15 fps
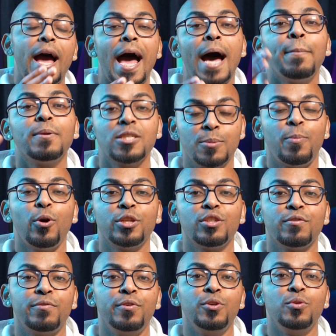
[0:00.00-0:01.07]
Apple's point
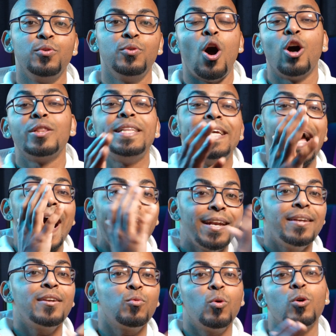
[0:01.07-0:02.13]
of view on the ad
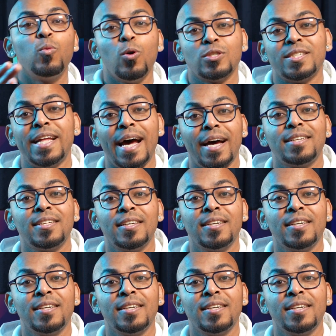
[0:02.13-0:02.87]
network was that